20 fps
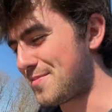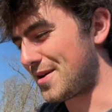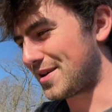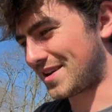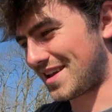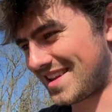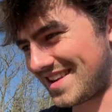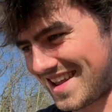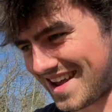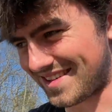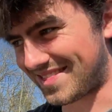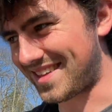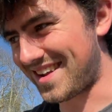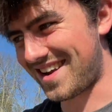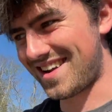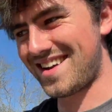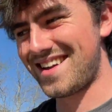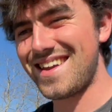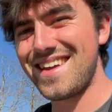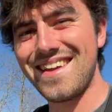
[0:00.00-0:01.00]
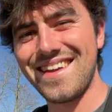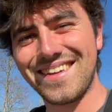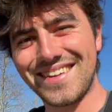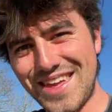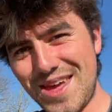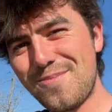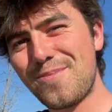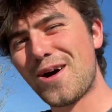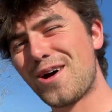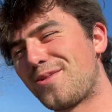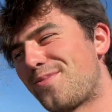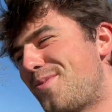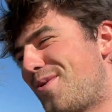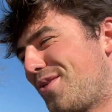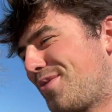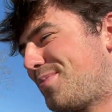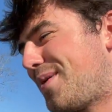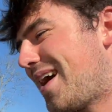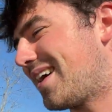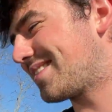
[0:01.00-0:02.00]
on getting out there, keep on
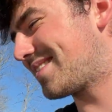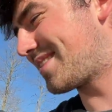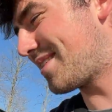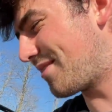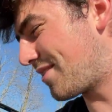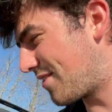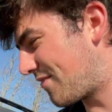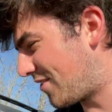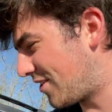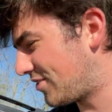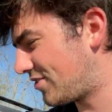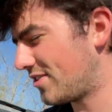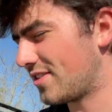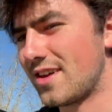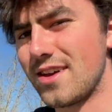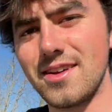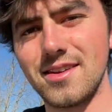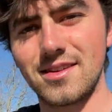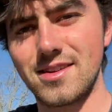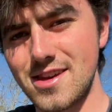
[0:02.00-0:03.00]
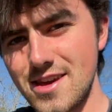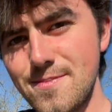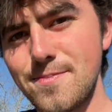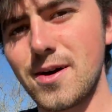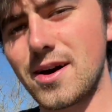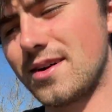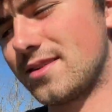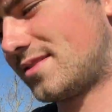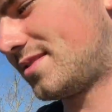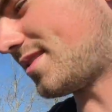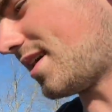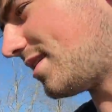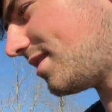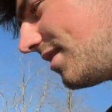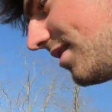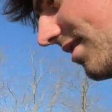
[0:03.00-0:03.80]
promoting the positivity fishing, and keep on sending